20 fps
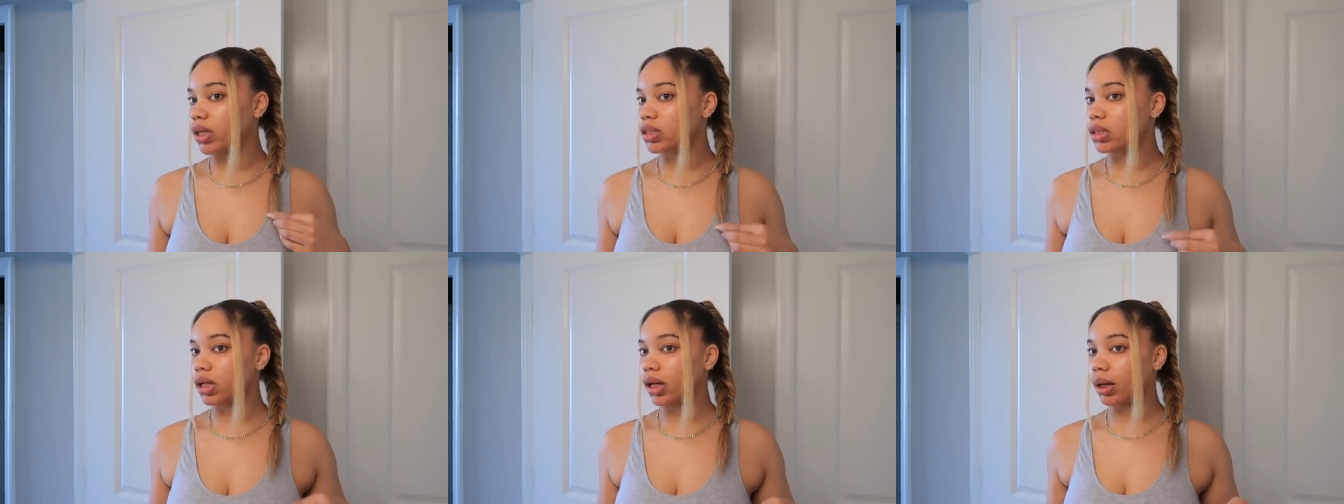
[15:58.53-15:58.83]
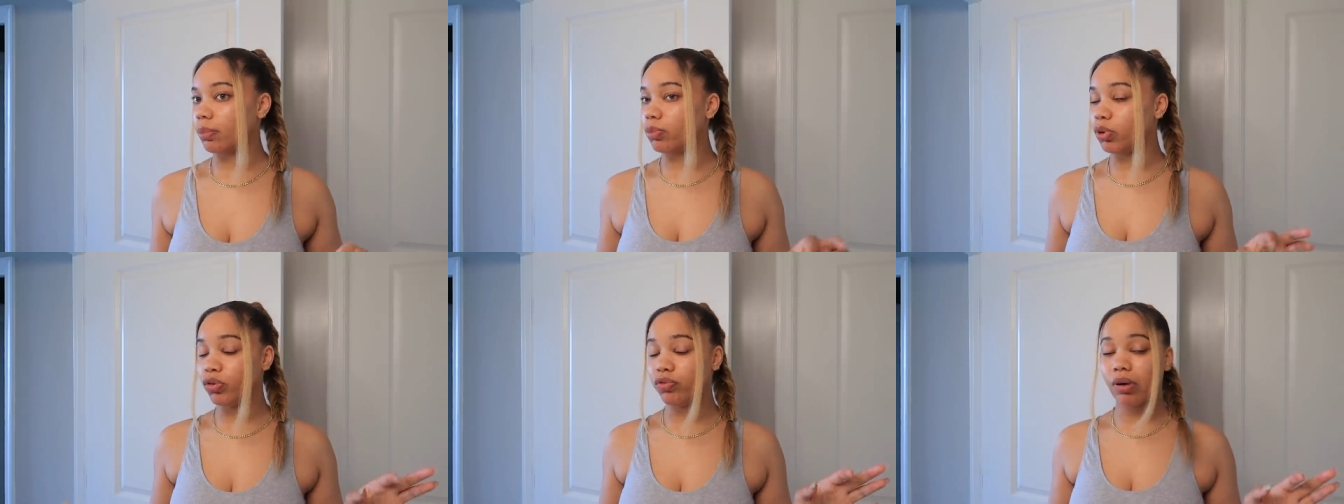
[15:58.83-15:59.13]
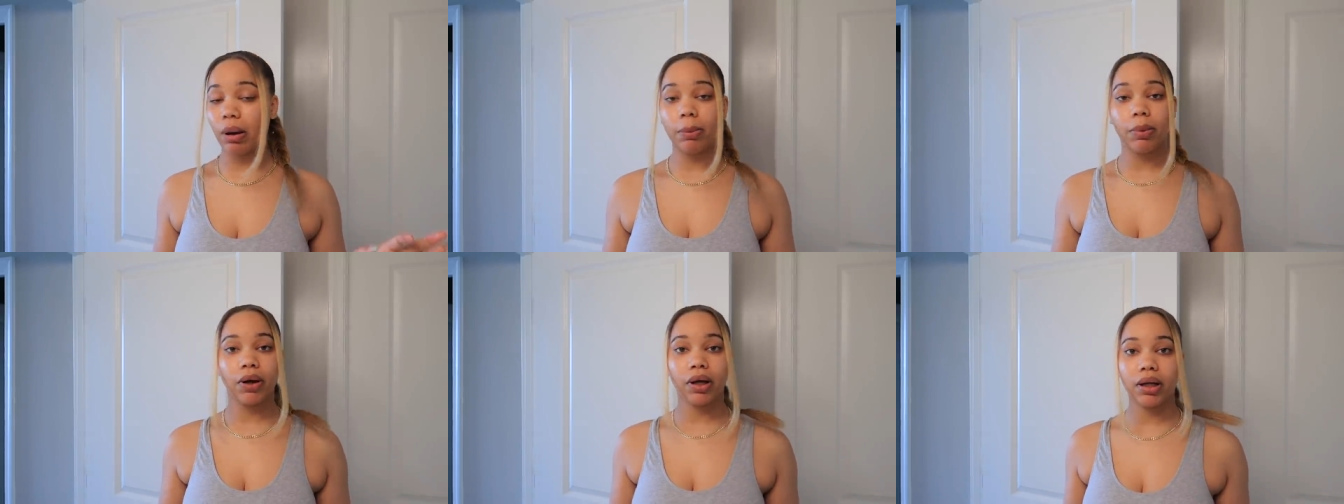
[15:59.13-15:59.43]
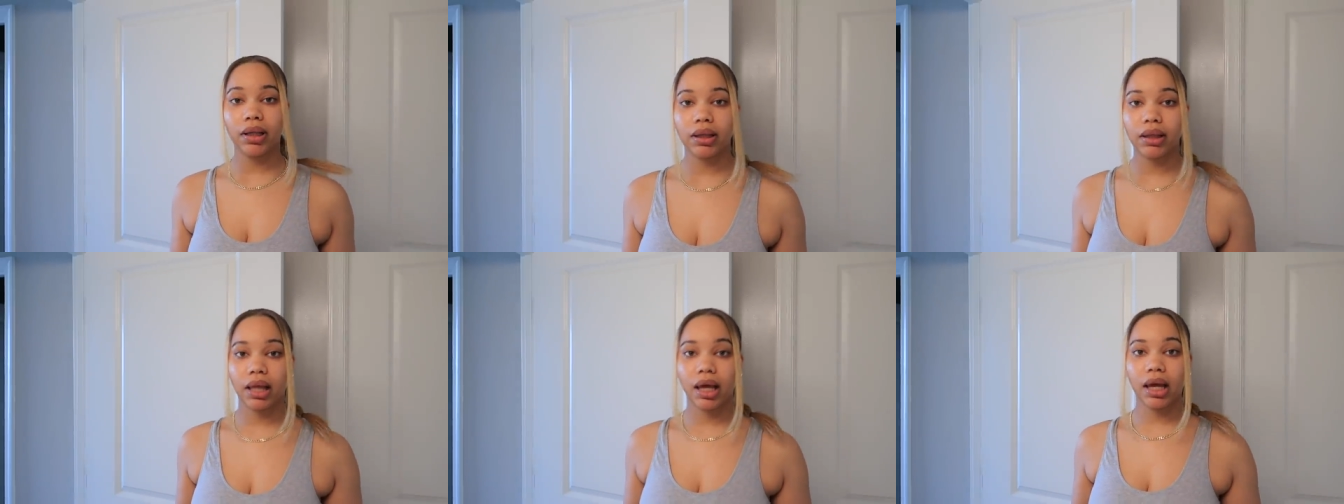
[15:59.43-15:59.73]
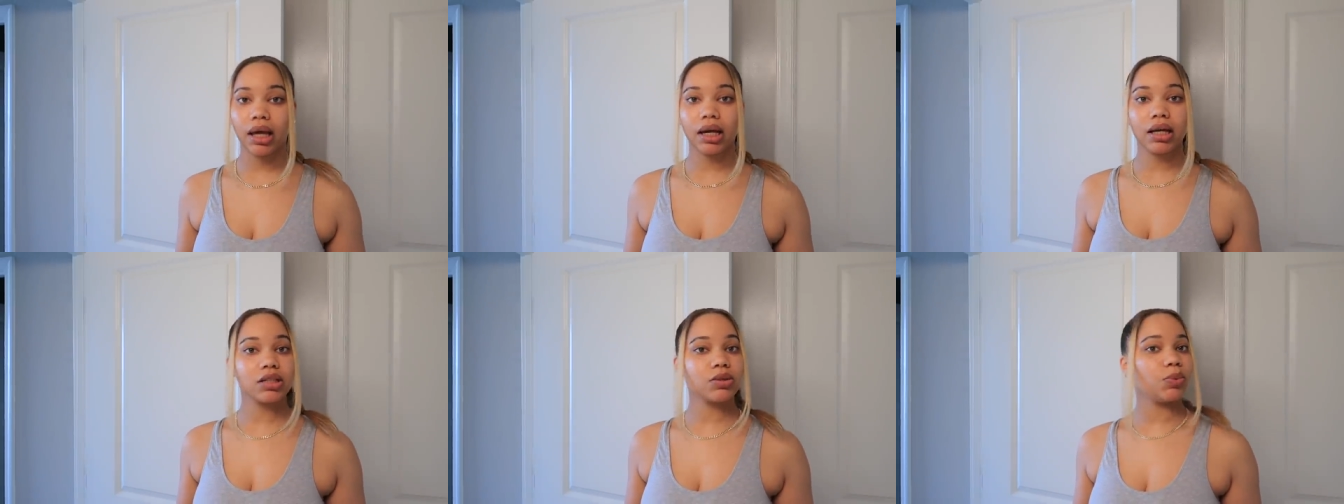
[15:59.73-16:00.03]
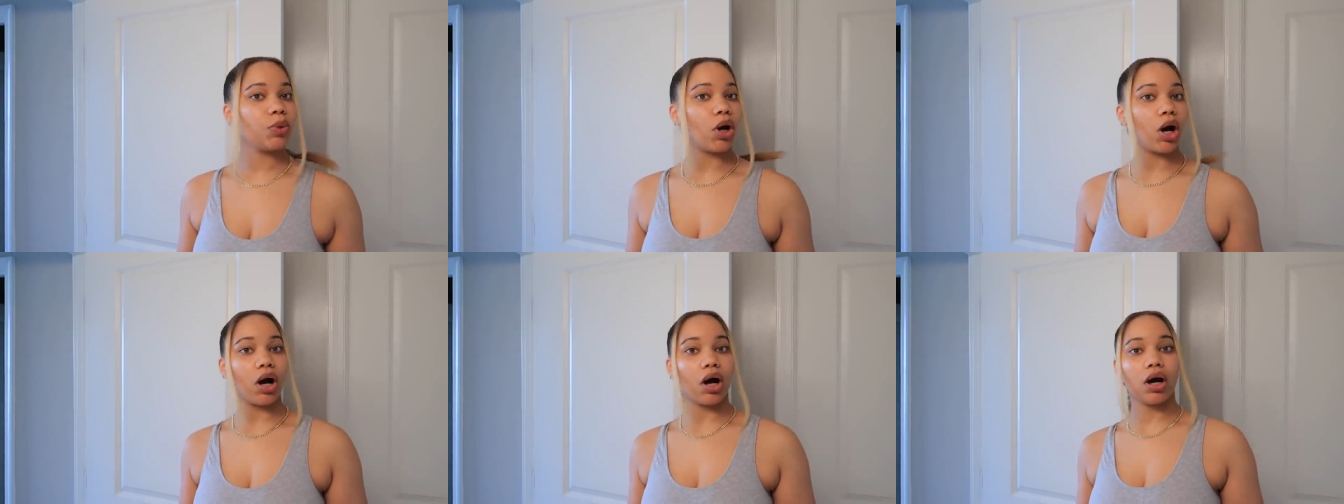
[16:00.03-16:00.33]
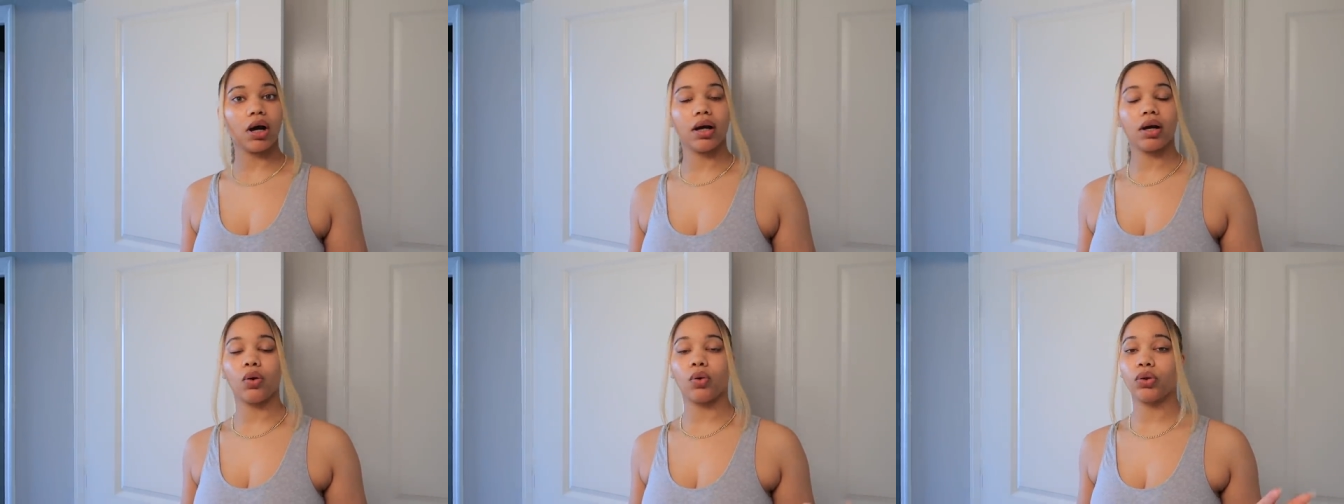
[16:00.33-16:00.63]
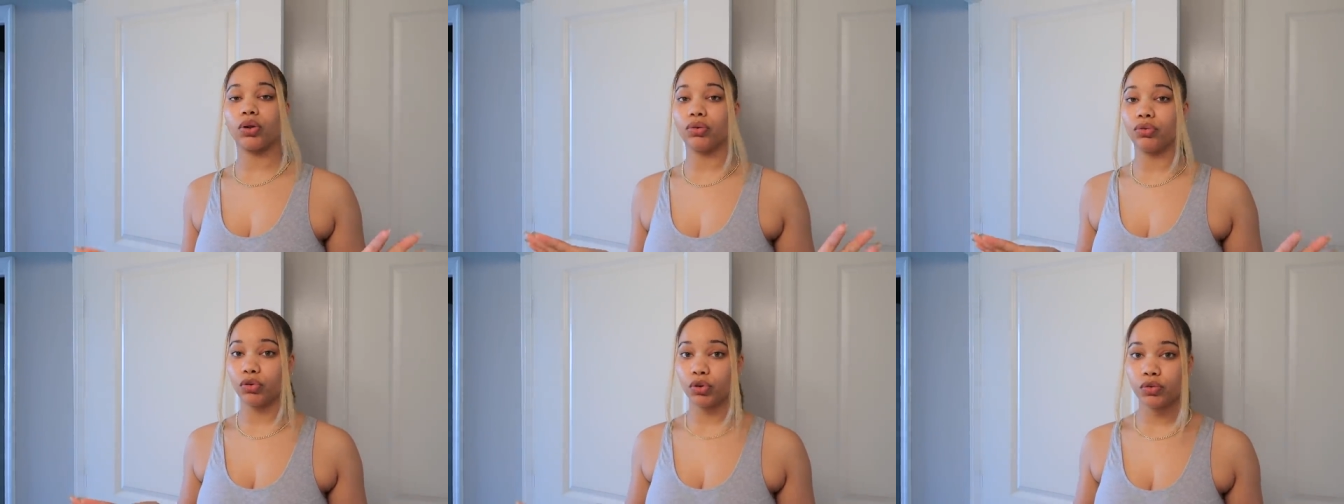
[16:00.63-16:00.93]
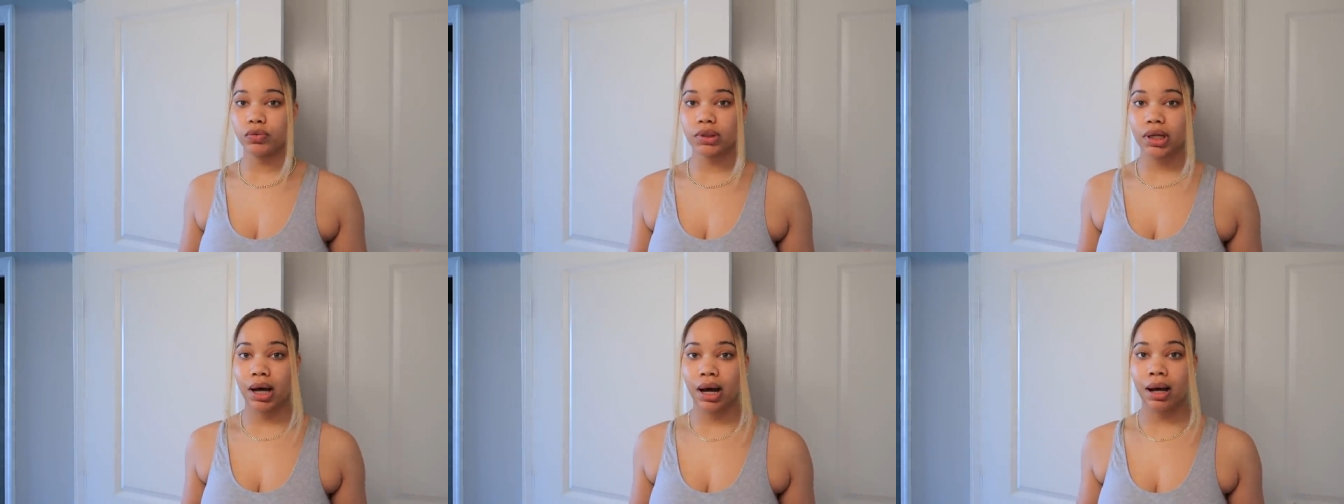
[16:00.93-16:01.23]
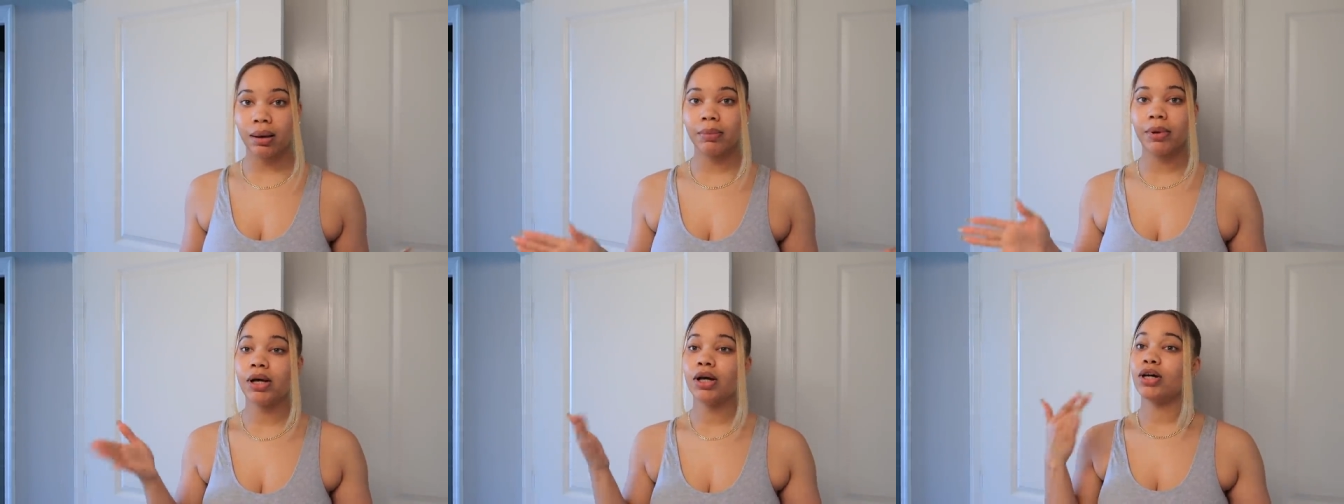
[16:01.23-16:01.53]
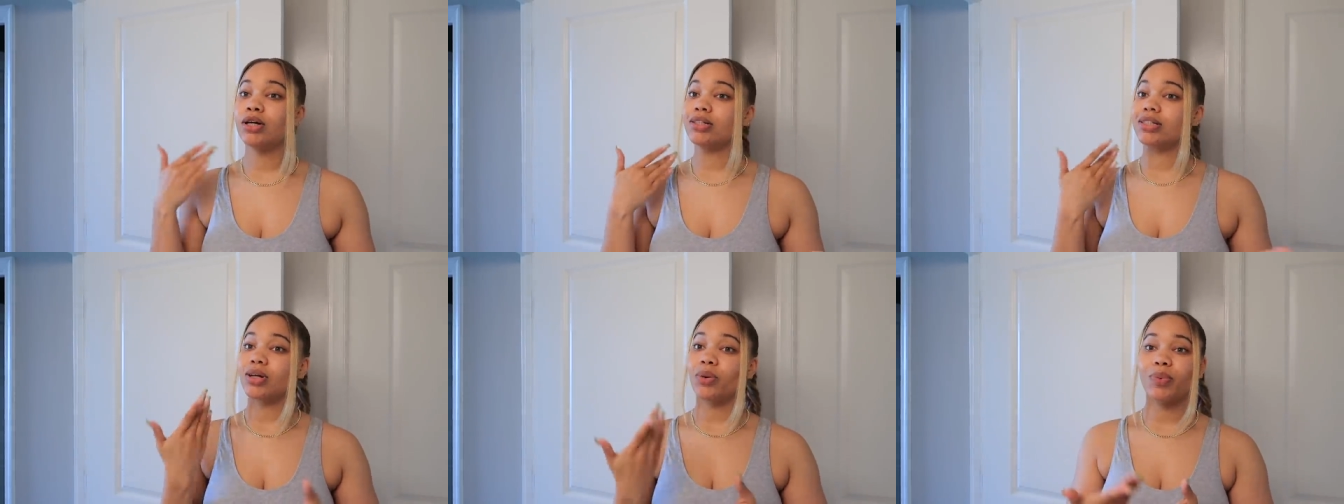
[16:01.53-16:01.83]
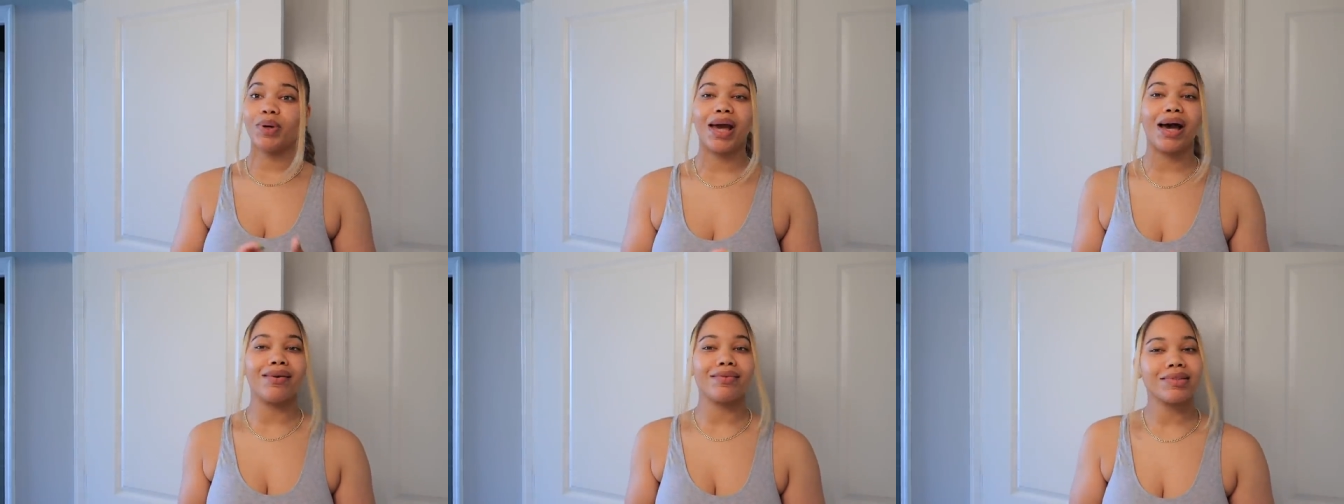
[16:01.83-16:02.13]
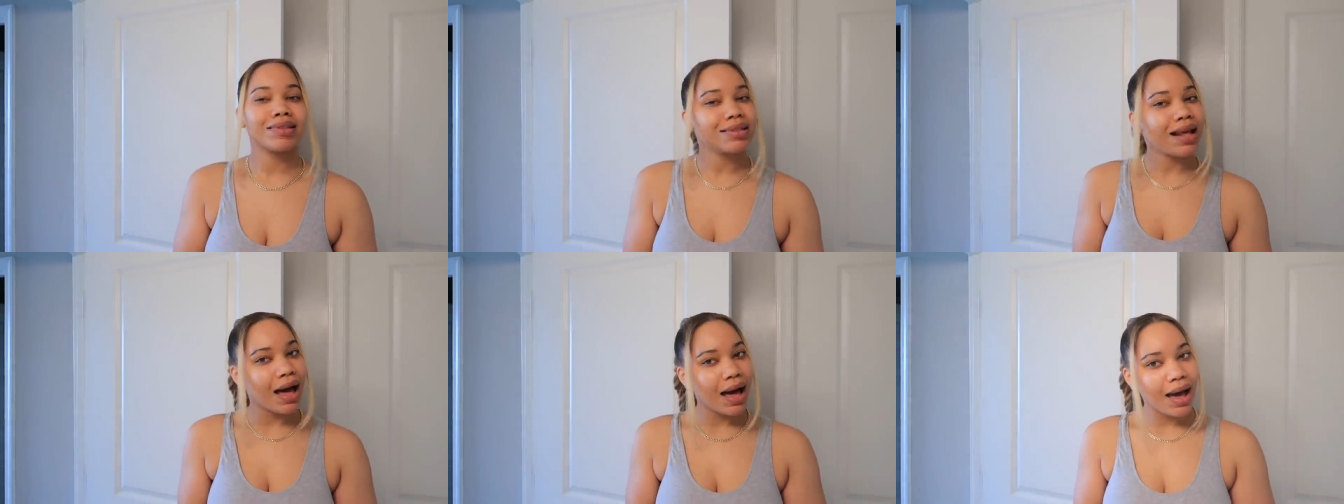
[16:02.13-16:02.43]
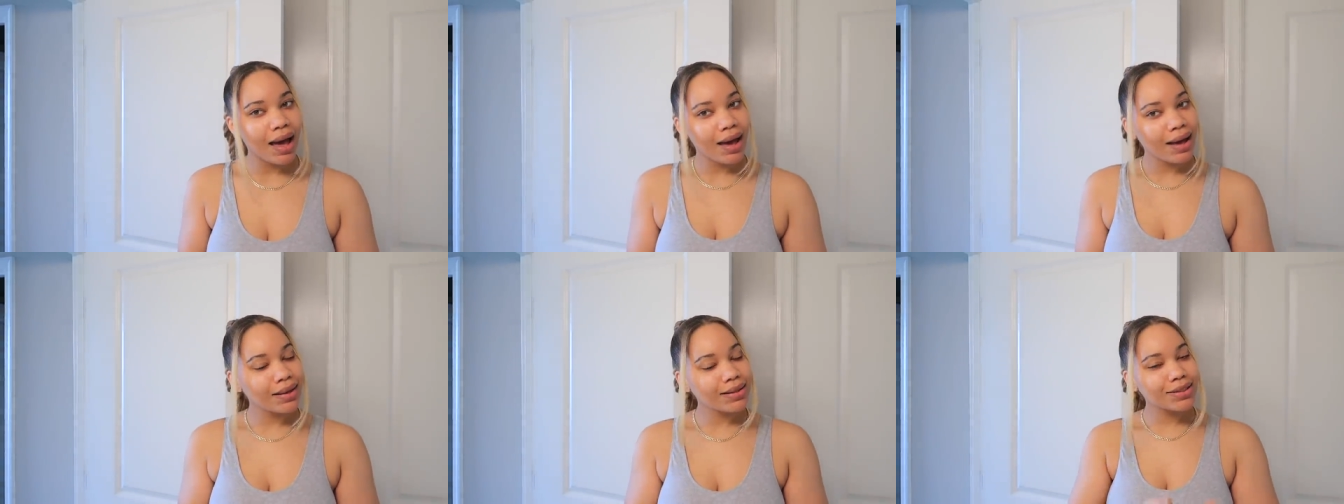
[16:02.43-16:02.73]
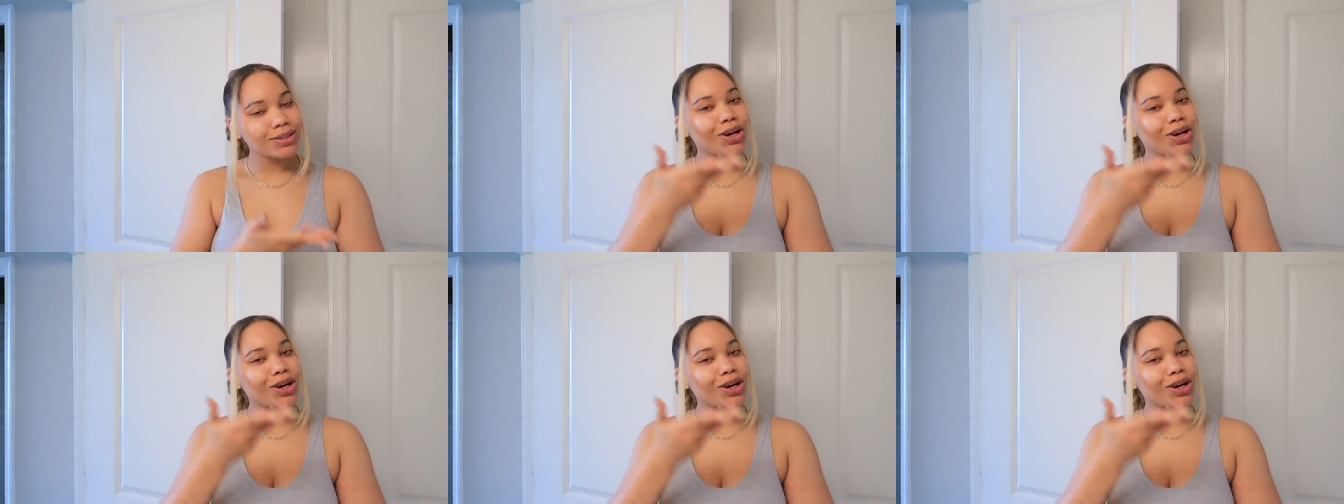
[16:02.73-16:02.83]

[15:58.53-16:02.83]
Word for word: it to like poof up or anything because we are on the rooftop. So we outside,